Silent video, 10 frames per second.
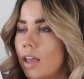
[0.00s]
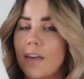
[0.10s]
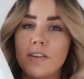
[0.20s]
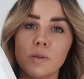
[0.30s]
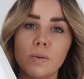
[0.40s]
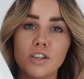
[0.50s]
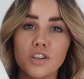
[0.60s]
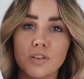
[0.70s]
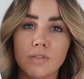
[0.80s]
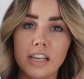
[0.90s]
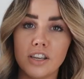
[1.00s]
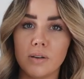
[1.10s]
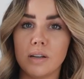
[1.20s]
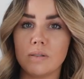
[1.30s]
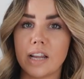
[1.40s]
And this one is just a really
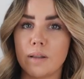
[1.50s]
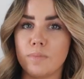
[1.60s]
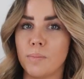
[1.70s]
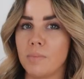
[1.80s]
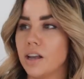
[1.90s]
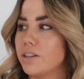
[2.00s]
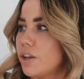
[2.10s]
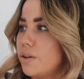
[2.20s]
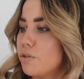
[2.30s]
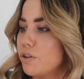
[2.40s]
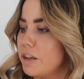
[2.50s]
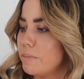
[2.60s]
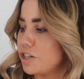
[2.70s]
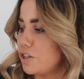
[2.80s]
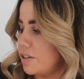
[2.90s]
cute little denim number. So cream,
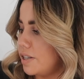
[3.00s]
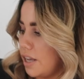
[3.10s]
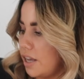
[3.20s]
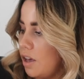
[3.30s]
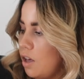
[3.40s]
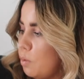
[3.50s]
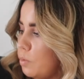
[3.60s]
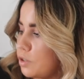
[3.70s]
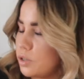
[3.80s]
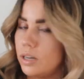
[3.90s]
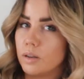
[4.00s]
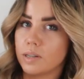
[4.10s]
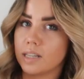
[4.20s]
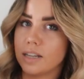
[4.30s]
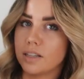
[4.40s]
as you can see, with the two little
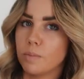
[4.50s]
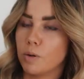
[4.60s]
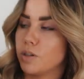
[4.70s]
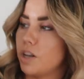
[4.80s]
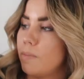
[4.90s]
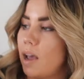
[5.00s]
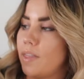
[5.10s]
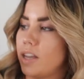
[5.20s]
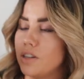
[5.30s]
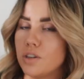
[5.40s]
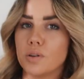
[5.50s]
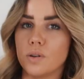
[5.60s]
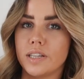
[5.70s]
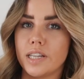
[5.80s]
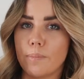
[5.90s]
slits at the bottom, and then it's just got
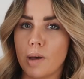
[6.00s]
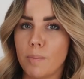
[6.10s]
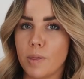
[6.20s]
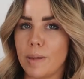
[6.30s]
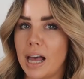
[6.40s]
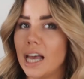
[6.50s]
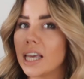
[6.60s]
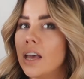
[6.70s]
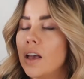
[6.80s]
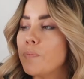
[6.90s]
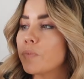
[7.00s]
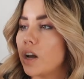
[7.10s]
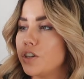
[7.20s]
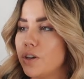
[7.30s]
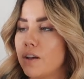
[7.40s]
a zip up the back.
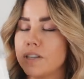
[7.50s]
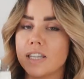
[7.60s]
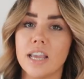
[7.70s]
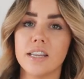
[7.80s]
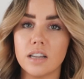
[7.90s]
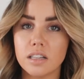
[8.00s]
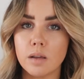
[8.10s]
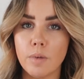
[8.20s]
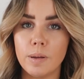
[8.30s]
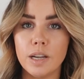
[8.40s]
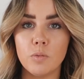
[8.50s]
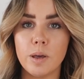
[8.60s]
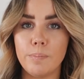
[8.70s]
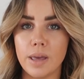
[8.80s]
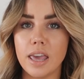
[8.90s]
I do have to say, it does come up a little
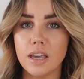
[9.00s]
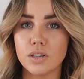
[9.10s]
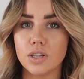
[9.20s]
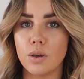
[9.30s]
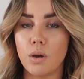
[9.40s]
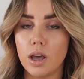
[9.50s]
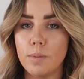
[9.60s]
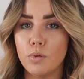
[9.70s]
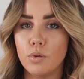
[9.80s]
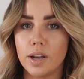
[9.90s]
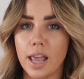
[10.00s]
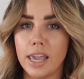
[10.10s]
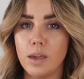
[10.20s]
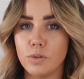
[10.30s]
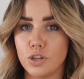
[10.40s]
bit big, so I bought an
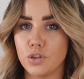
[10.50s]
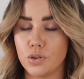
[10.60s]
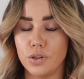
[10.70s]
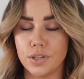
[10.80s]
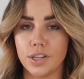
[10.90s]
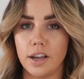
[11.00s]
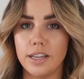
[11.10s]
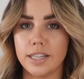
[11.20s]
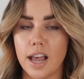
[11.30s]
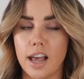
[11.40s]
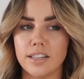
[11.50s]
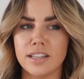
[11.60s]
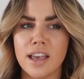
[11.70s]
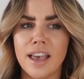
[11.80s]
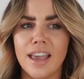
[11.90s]
eight, which is true to size, and
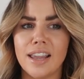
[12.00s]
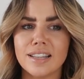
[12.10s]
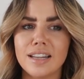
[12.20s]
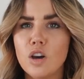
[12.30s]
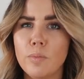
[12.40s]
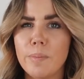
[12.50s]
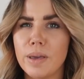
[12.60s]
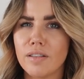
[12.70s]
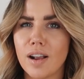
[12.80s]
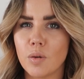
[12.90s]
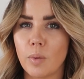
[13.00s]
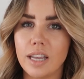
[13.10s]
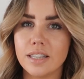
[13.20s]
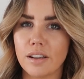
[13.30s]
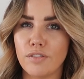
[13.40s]
it's a little bit big around the
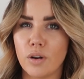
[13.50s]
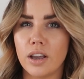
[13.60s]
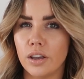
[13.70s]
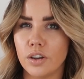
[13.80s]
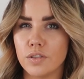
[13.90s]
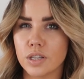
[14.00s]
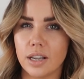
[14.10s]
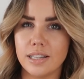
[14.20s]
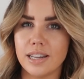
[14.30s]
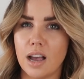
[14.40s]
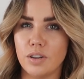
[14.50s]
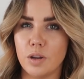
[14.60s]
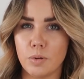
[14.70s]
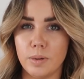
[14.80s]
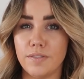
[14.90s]
waist. I feel like I could have sized down and
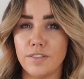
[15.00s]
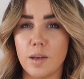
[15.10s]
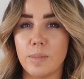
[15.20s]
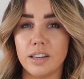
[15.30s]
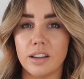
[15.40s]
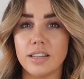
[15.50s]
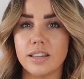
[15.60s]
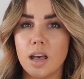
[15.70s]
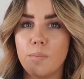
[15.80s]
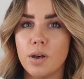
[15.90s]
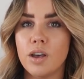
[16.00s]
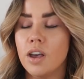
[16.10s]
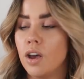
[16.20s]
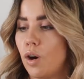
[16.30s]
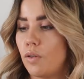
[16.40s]
it probably fit a bit nicer, but
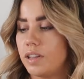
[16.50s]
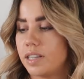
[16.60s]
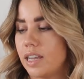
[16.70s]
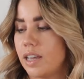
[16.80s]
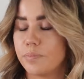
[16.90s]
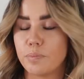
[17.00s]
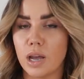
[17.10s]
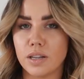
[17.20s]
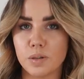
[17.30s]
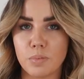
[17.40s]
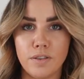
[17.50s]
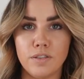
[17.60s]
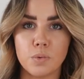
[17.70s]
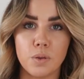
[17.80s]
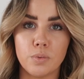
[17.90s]
obviously personal
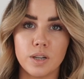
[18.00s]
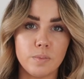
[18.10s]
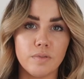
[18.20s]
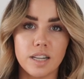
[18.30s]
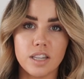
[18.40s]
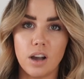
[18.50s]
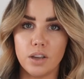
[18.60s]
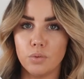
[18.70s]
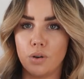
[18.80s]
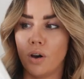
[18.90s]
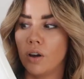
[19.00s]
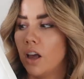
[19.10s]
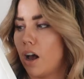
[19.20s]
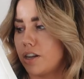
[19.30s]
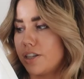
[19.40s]
preference whether you want it to be really tight or not.
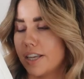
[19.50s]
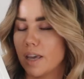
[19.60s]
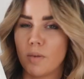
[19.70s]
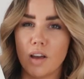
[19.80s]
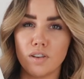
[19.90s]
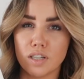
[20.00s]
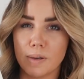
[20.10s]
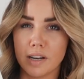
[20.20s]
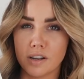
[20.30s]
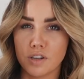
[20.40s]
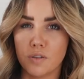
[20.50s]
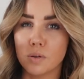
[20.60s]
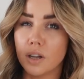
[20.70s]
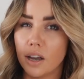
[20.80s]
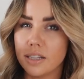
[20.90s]
I just think it might have looked a bit nicer if it was
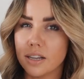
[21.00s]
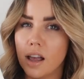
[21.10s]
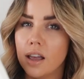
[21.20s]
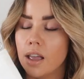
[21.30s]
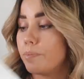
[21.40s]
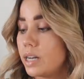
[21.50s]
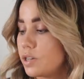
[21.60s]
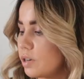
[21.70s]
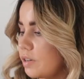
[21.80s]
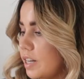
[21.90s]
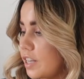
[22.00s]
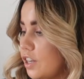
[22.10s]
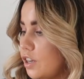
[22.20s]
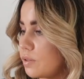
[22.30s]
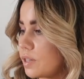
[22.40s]
tighter, but it's really, really
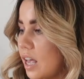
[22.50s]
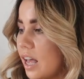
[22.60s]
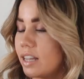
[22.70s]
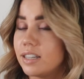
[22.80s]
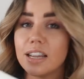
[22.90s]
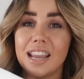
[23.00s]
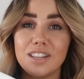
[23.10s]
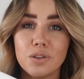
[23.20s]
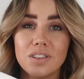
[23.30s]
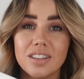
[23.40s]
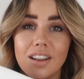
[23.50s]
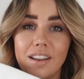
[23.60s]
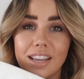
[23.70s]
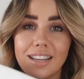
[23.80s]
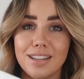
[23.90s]
cute, and ASOS
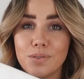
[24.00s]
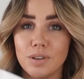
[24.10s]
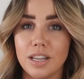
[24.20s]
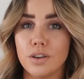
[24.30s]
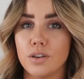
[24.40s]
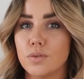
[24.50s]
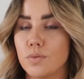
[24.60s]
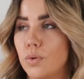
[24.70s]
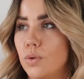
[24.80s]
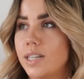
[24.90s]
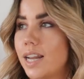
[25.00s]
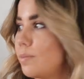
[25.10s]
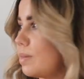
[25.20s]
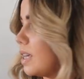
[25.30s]
design is really good for denim